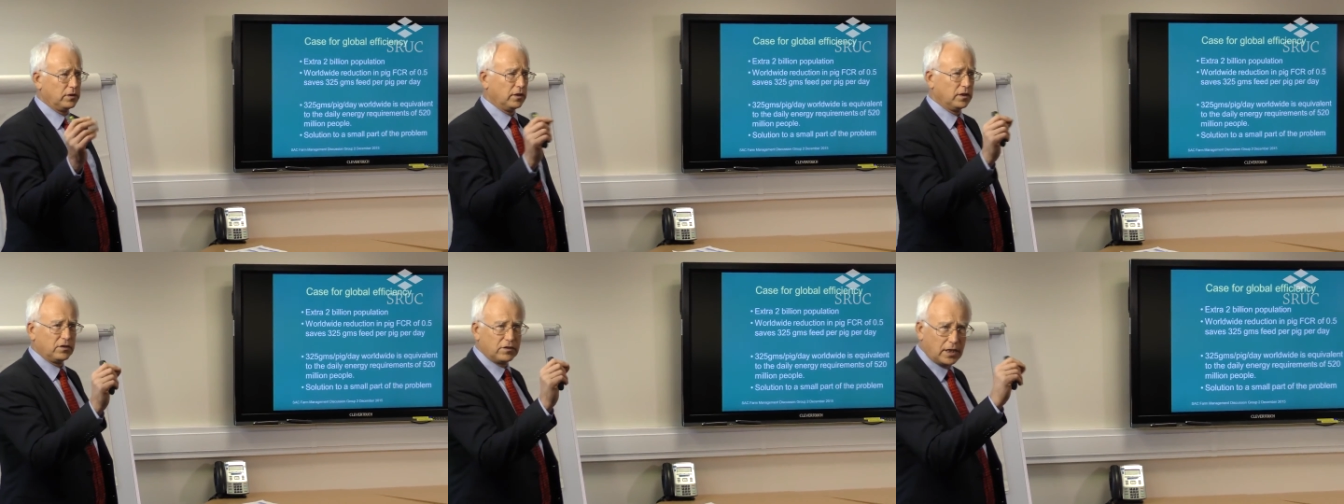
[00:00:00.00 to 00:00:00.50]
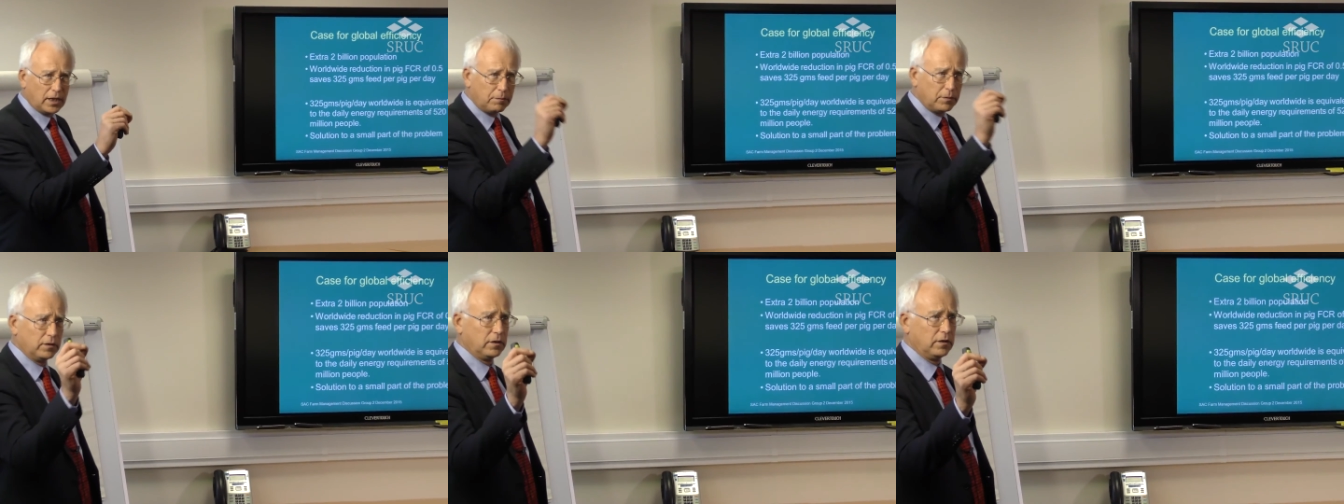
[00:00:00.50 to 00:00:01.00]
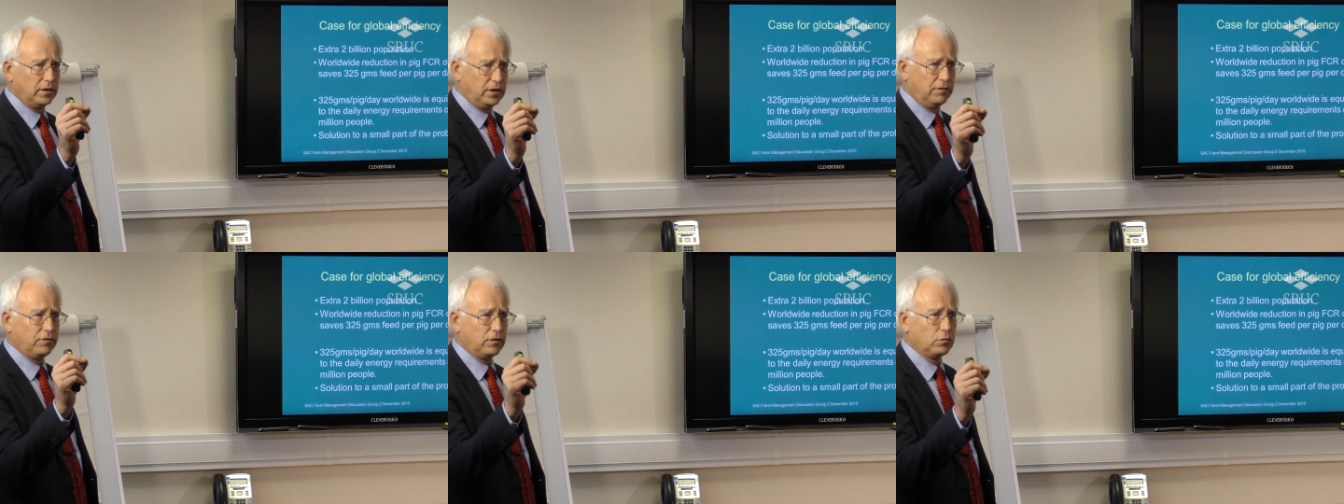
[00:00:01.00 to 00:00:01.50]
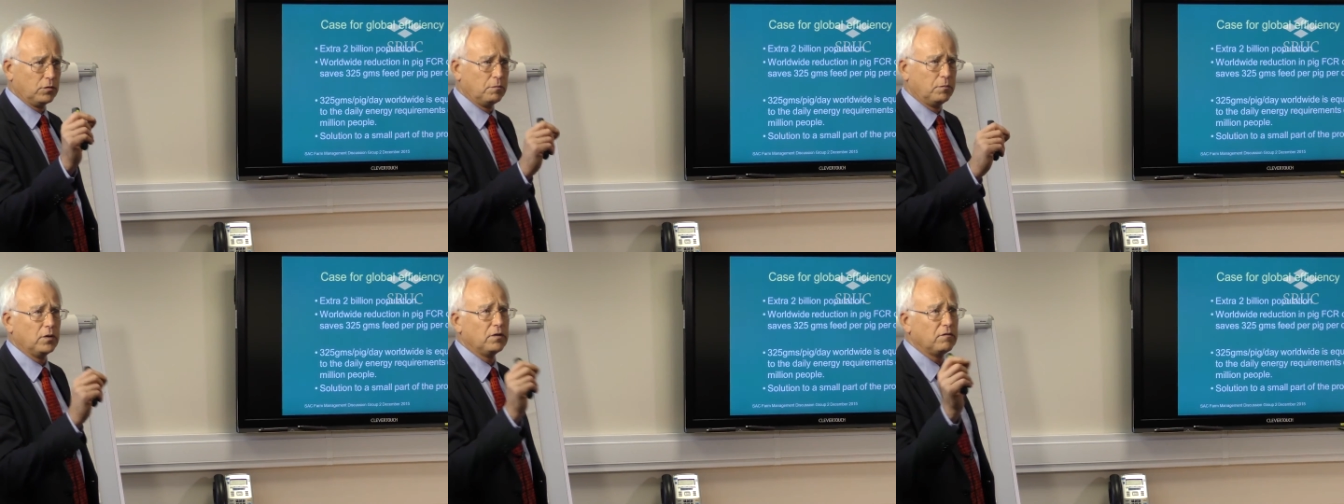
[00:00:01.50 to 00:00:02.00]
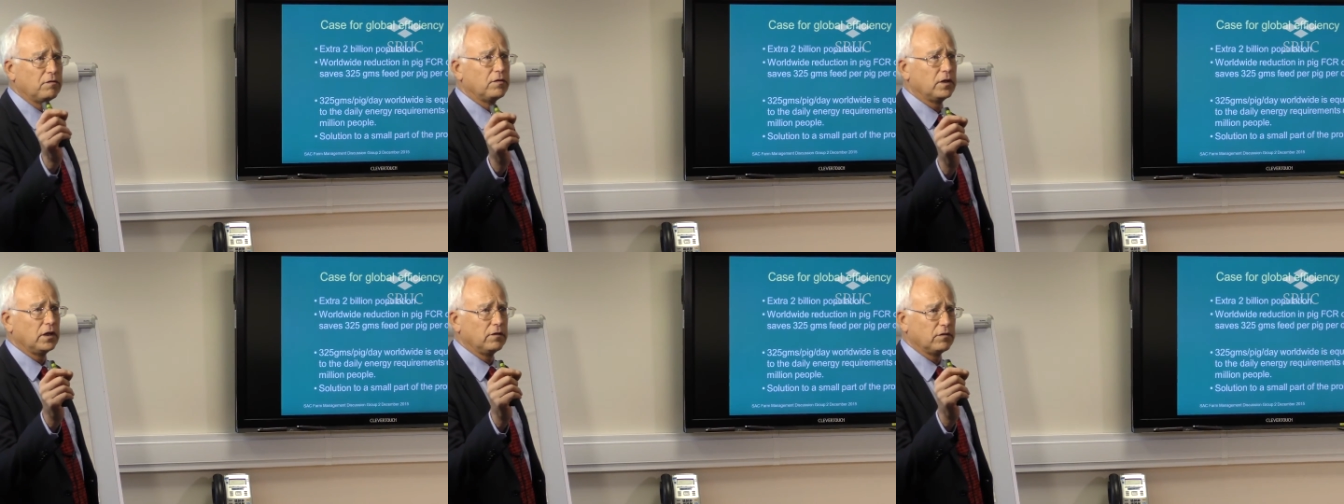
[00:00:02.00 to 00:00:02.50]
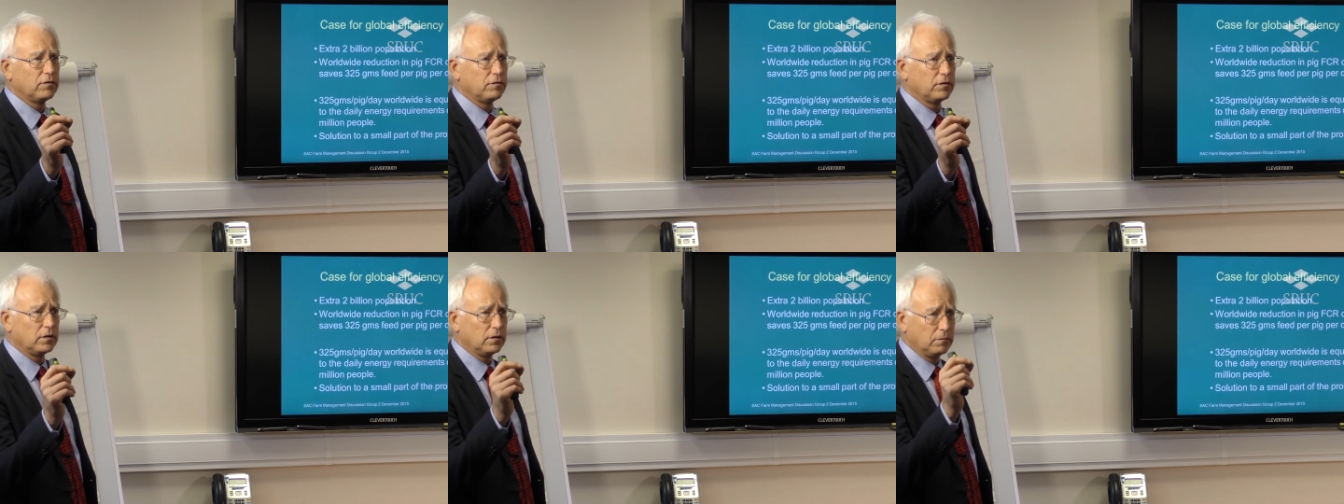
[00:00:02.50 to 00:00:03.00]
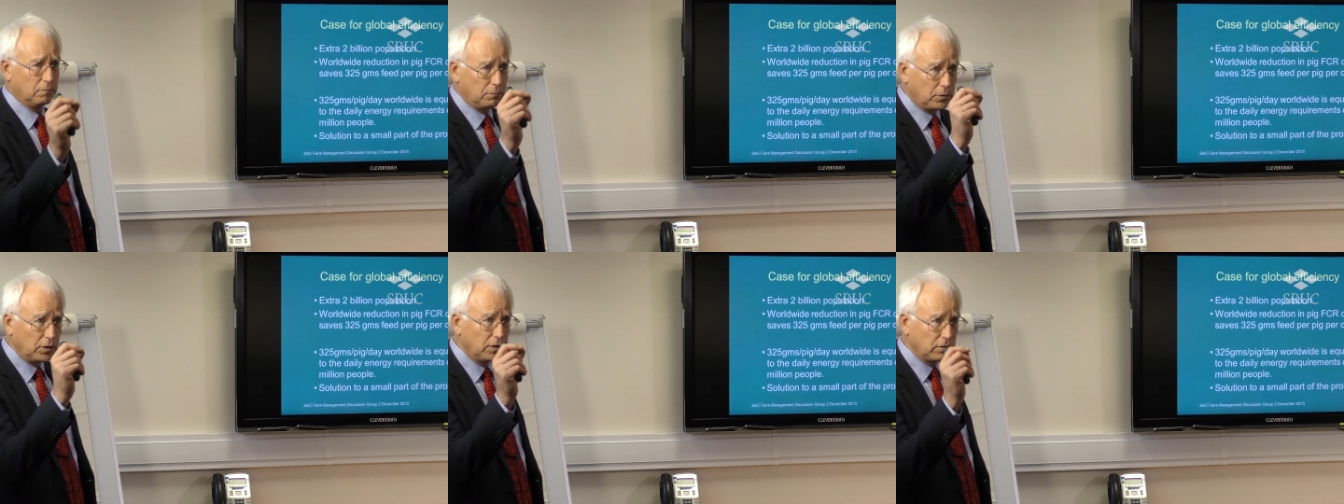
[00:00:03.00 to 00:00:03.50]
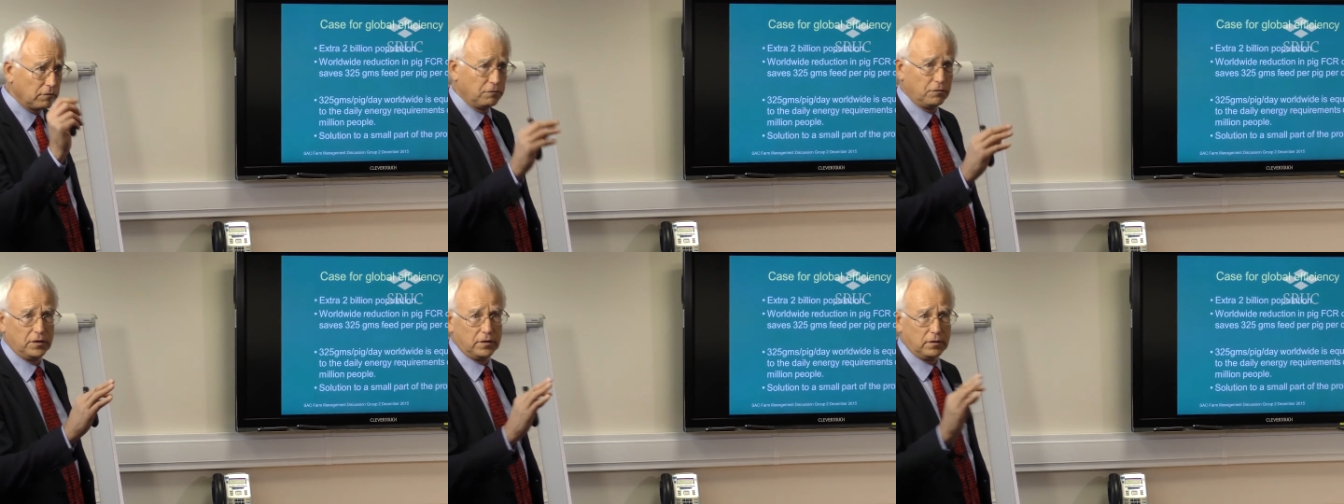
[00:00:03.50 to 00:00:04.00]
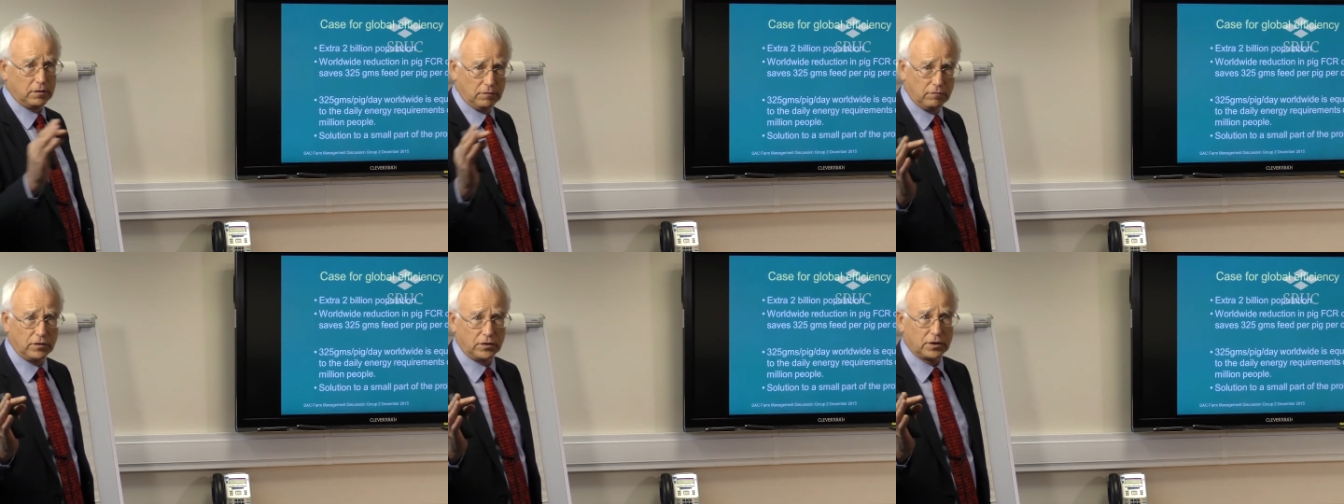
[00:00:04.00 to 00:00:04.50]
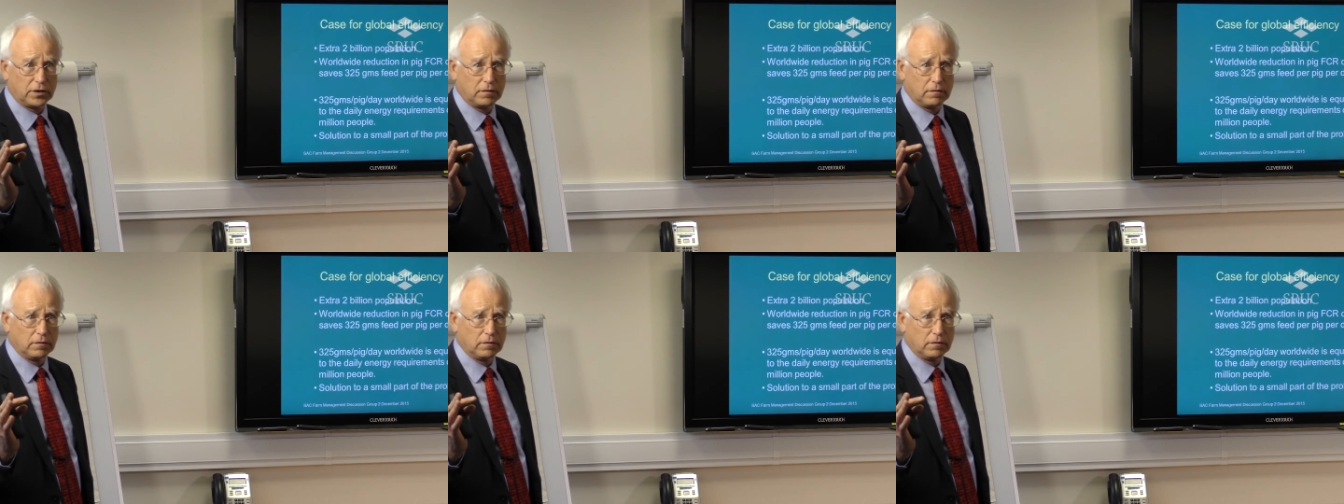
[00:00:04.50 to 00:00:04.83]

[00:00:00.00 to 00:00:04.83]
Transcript: and it just happened that the difference was 0.5 of a point of feed conversion.